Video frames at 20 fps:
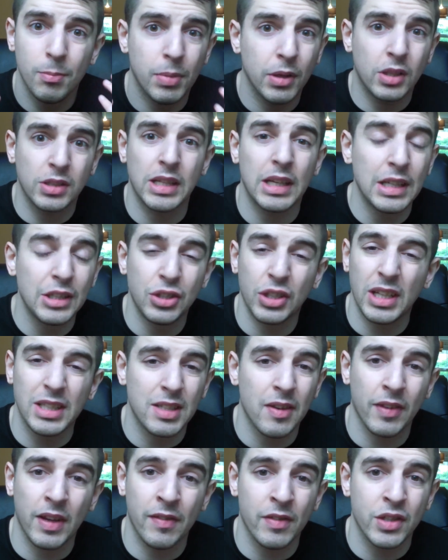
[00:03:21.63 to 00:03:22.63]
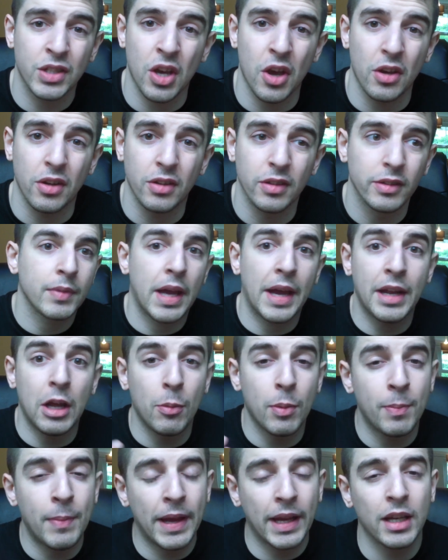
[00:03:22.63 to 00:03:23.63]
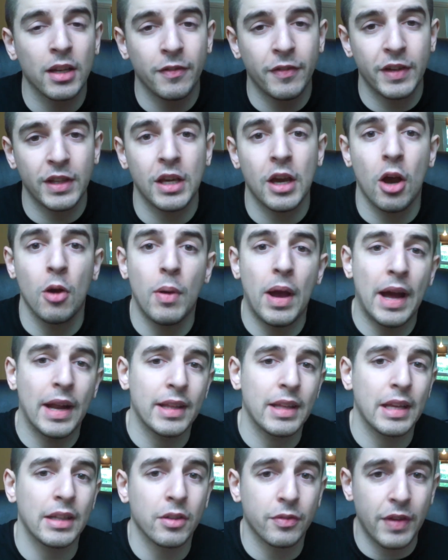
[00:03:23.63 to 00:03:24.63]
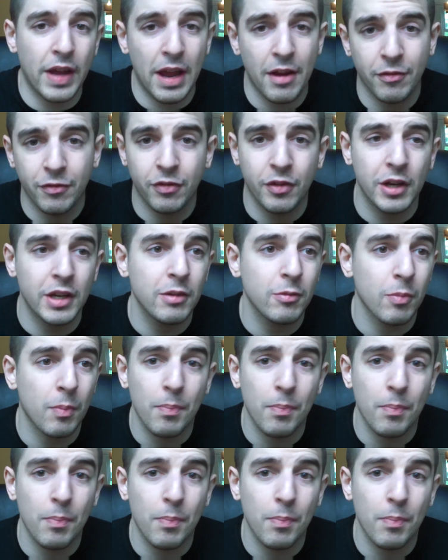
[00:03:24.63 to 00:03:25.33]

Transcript: Because at least you get something in return. And I'll be making a video at the end of every